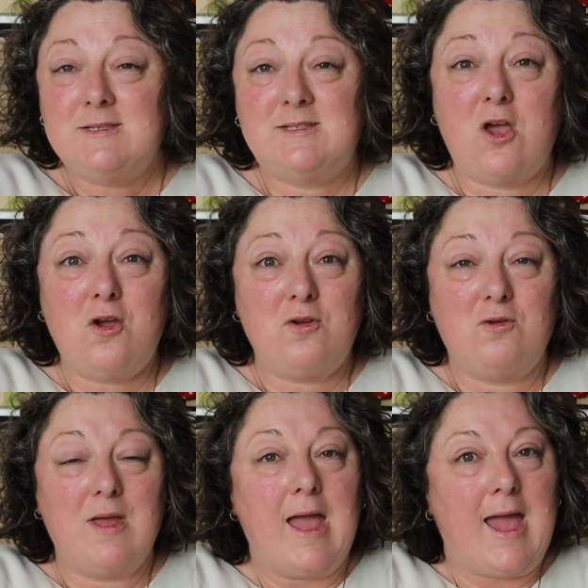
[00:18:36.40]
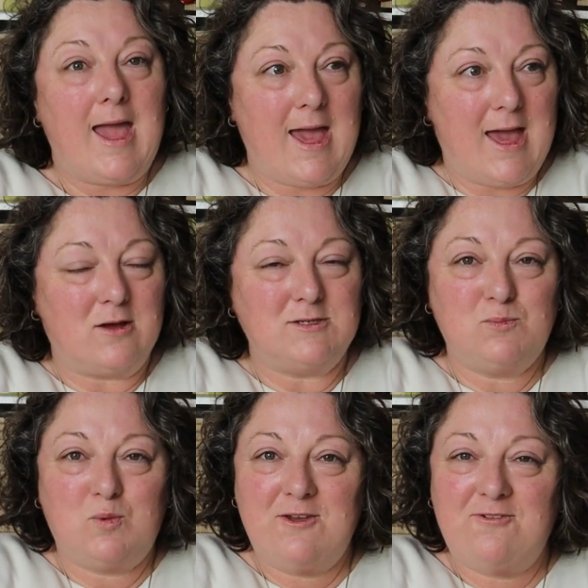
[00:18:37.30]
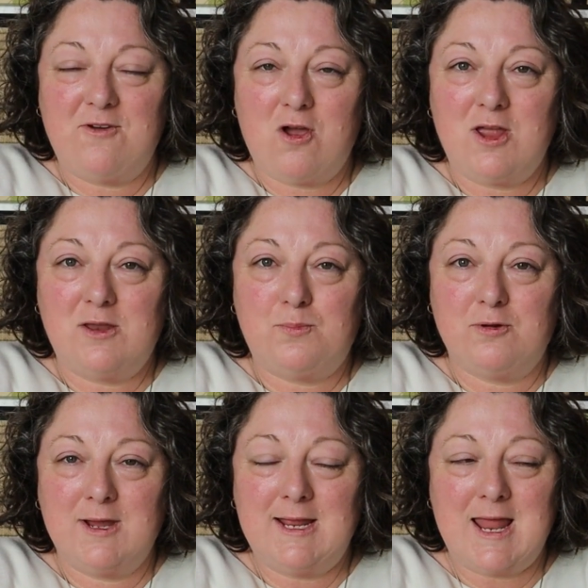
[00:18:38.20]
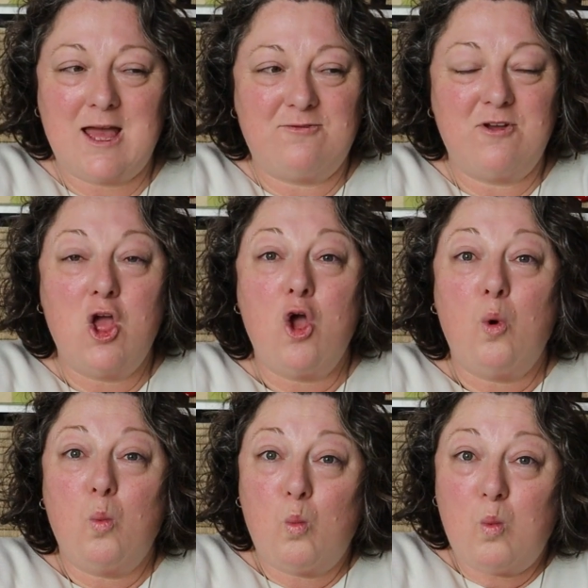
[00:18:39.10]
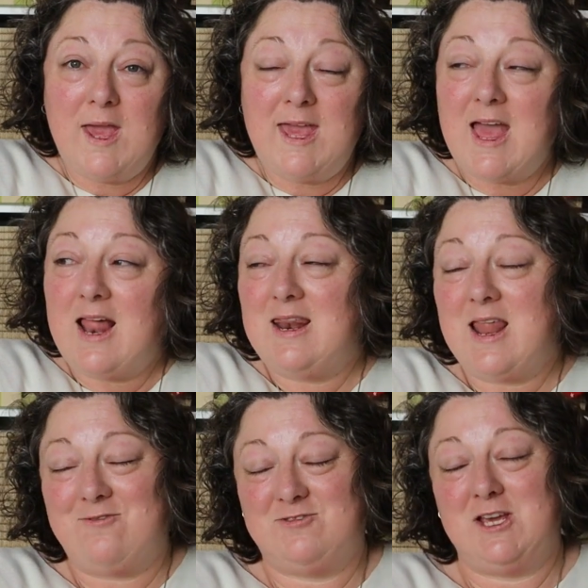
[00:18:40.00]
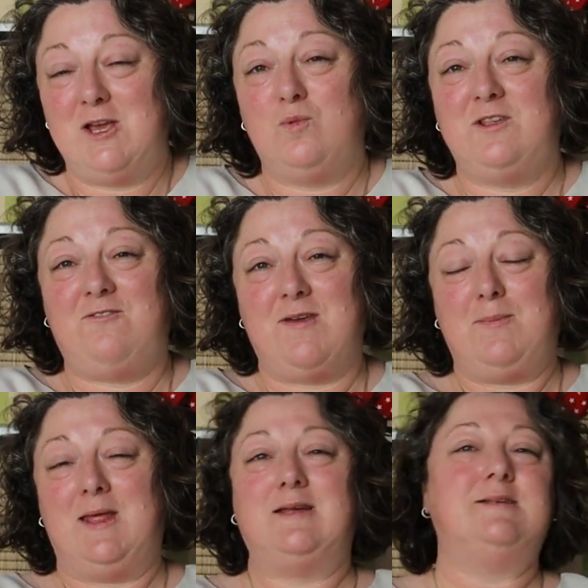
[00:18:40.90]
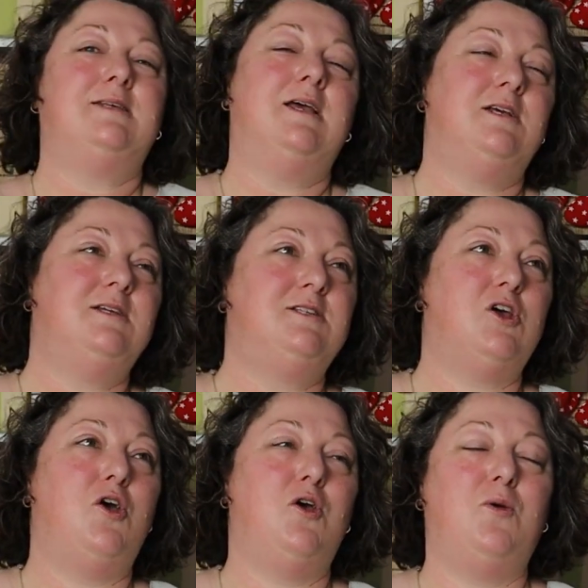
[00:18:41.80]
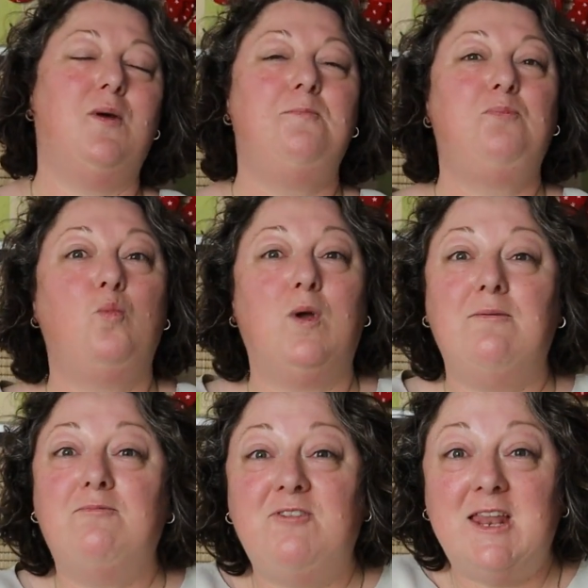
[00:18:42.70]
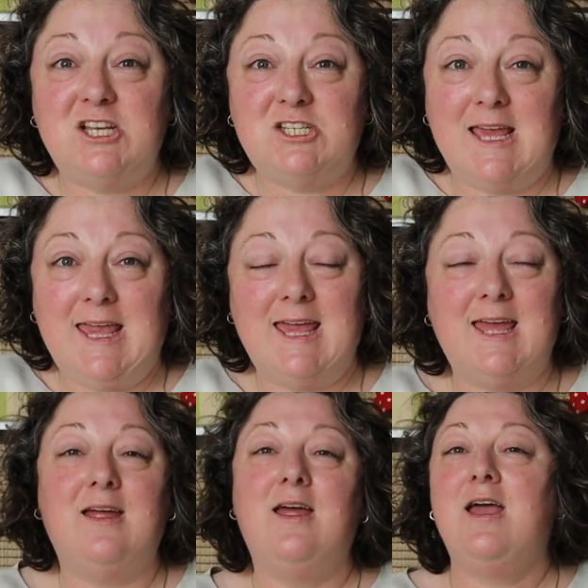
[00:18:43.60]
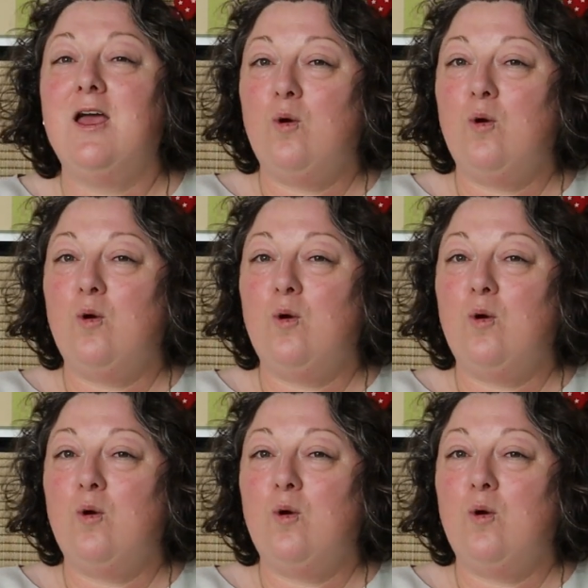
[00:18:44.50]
So how did we find Pre-Love? We loved it. It was fabulous. So we finished here,